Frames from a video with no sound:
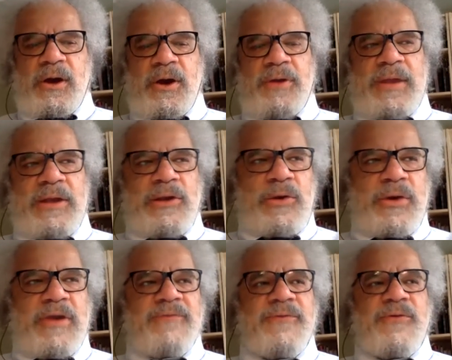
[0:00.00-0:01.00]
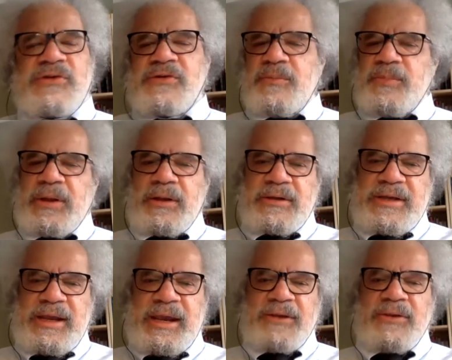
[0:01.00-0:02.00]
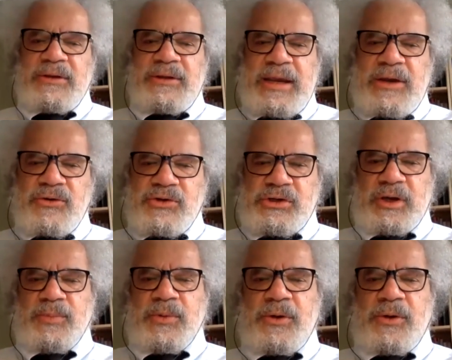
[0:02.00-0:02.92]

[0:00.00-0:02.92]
Are they looking for stability in the leadership?